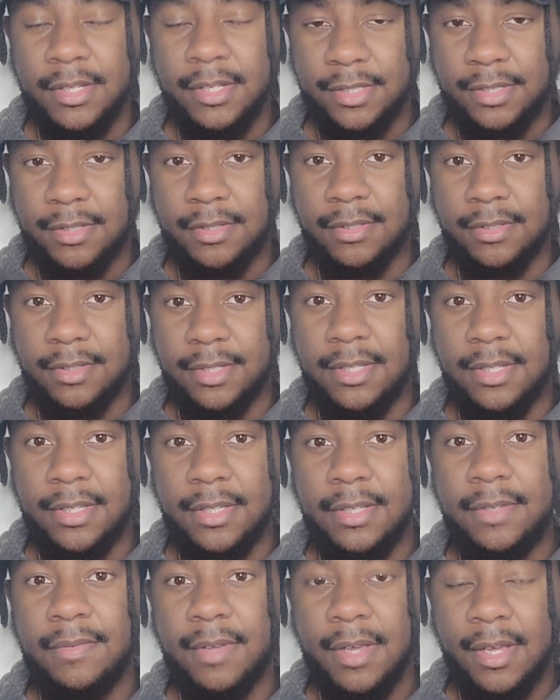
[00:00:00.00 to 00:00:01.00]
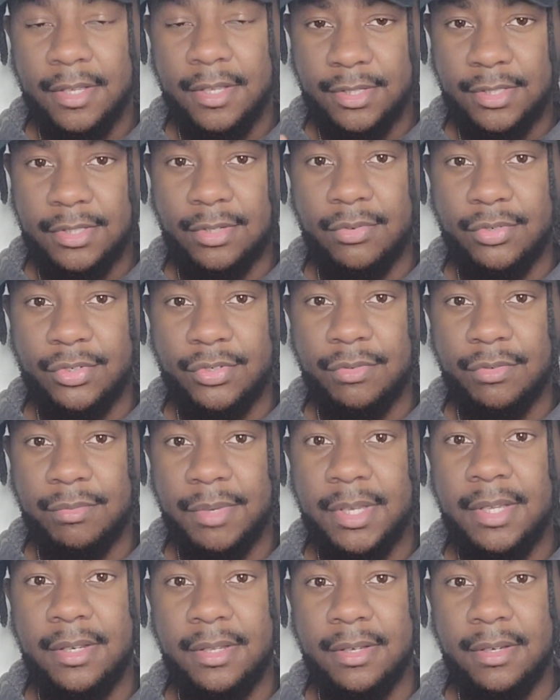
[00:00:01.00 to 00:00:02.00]
to leave social
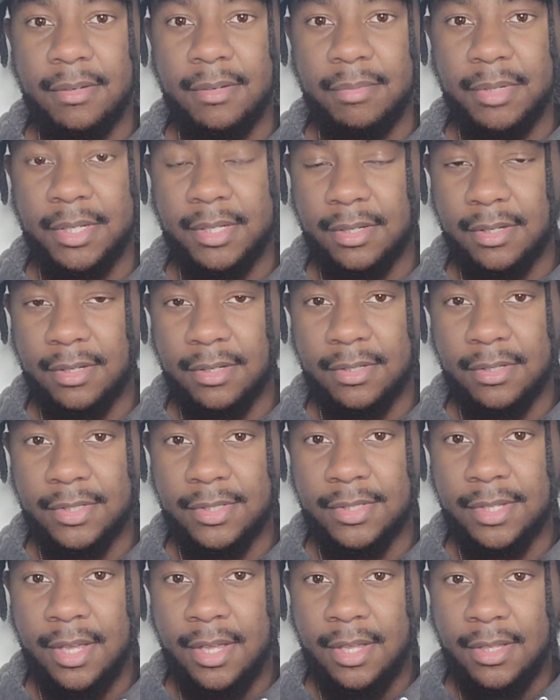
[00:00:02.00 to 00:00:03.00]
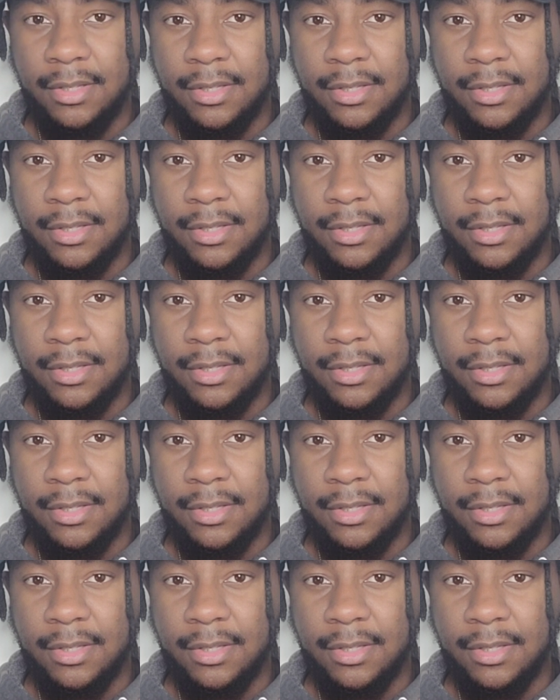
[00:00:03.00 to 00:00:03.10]
media because